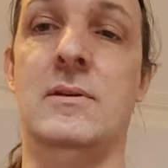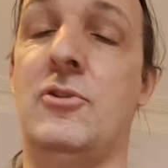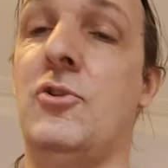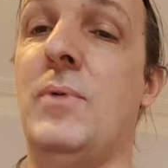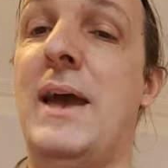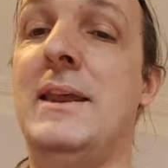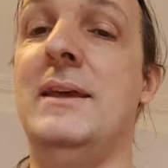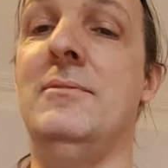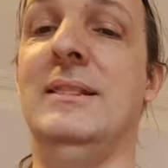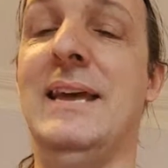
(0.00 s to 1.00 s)
So
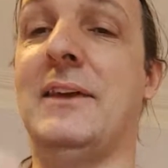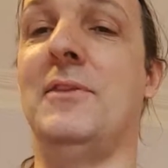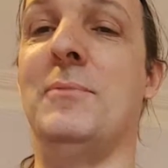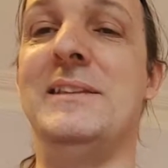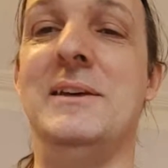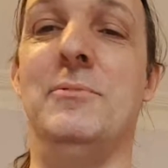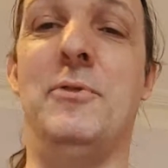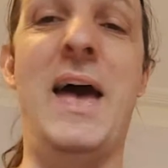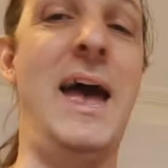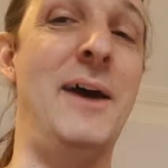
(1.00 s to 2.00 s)
any lick that we did with
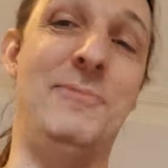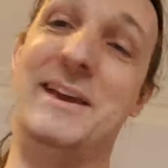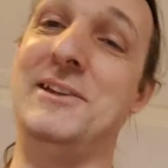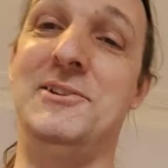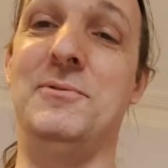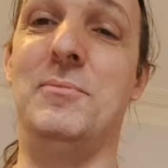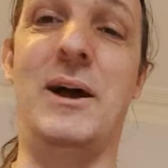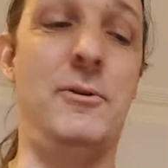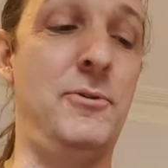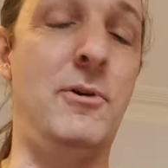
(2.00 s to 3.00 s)
that, we can do in
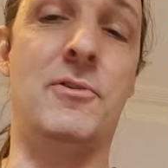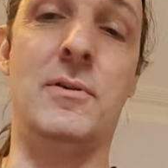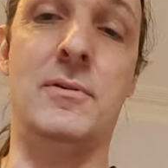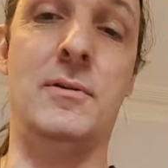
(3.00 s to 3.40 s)
minor thirds.